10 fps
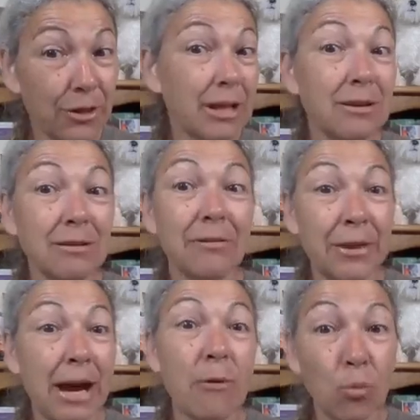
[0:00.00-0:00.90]
then
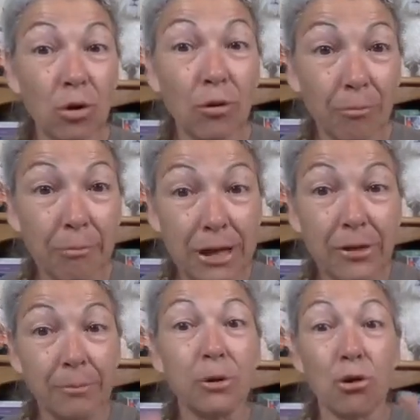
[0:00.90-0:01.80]
that will make
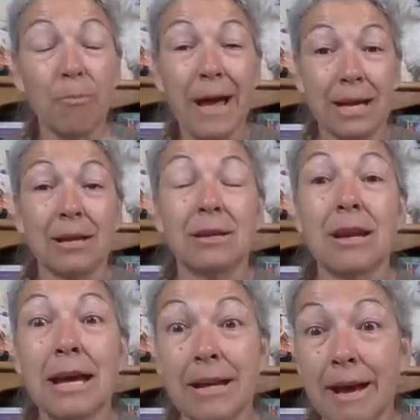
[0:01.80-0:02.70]
them go back and
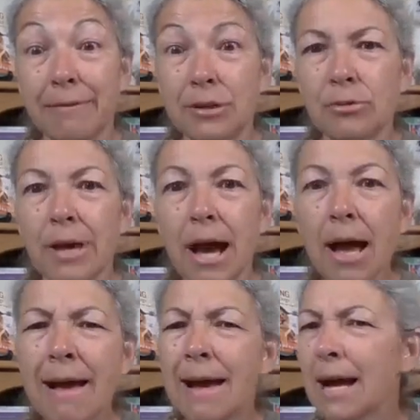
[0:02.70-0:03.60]
have to do that.
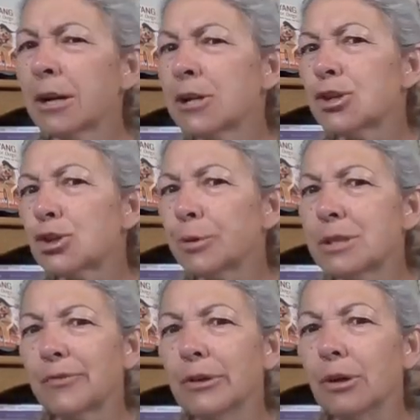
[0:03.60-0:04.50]
How did his
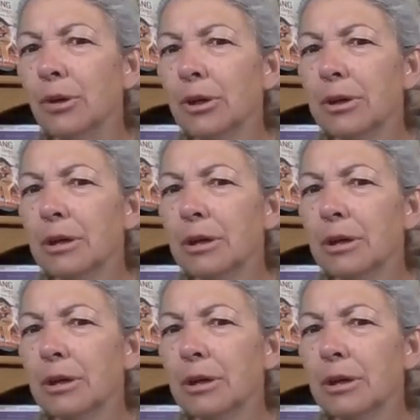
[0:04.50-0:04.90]
joints feel?